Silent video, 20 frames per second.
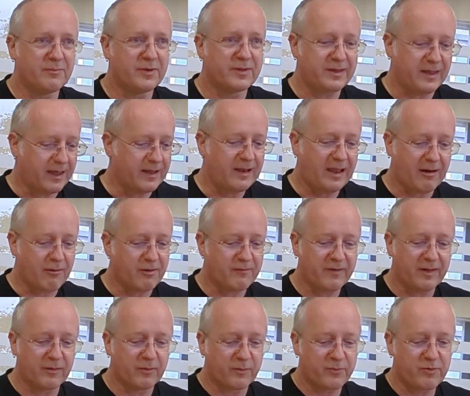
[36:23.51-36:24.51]
But yeah,
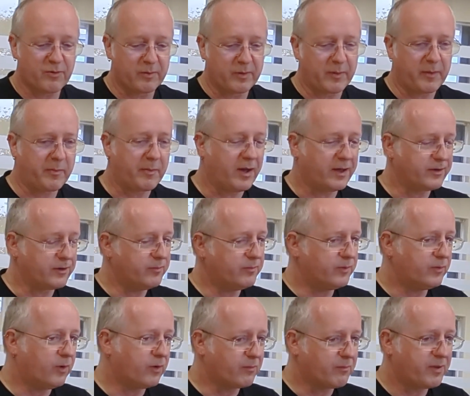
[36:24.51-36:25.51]
Laravel would probably be my
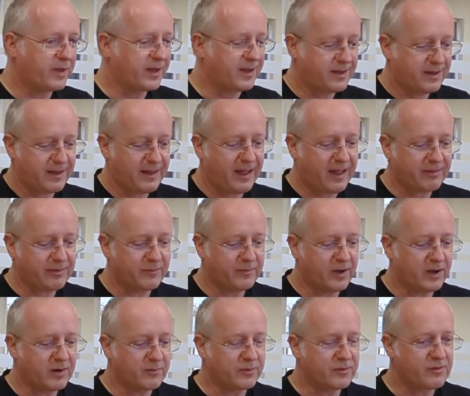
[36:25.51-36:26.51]
number 1 pick
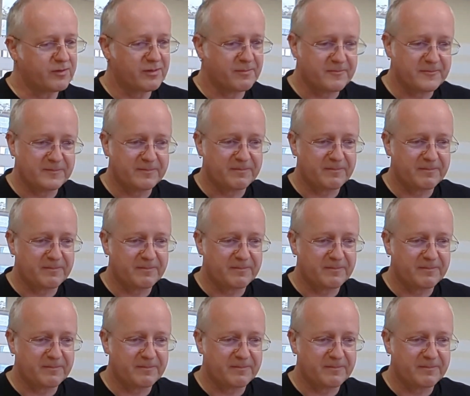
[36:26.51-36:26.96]
at the moment.